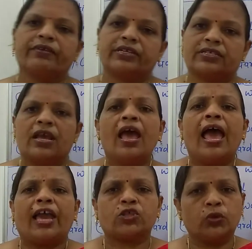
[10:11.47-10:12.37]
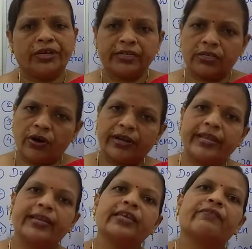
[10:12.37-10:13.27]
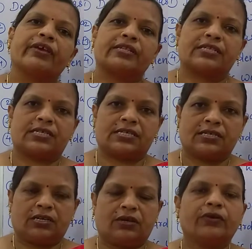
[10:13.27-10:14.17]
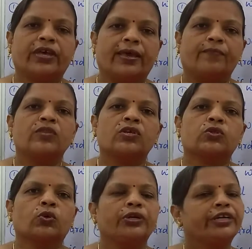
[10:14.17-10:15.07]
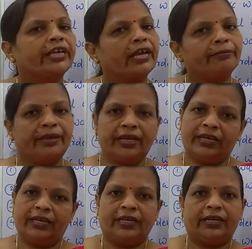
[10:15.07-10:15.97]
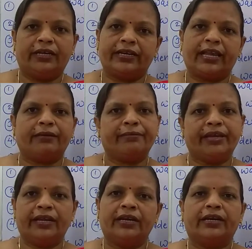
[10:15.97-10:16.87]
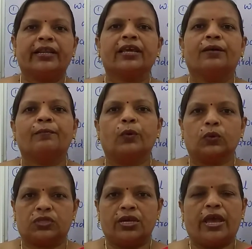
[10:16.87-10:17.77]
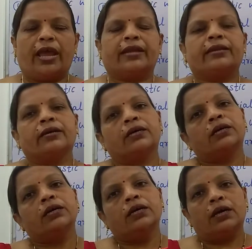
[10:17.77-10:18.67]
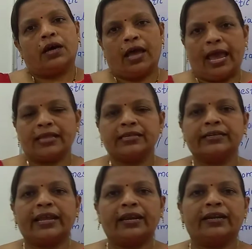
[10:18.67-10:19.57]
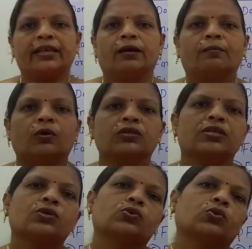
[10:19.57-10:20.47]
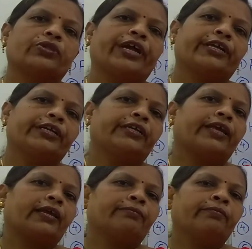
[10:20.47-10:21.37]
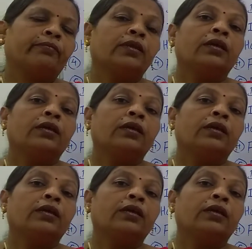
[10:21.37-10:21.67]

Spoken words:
waste. Actually it is a organic waste. Okay, so it can be decomposed, and as it can decompose, so that it can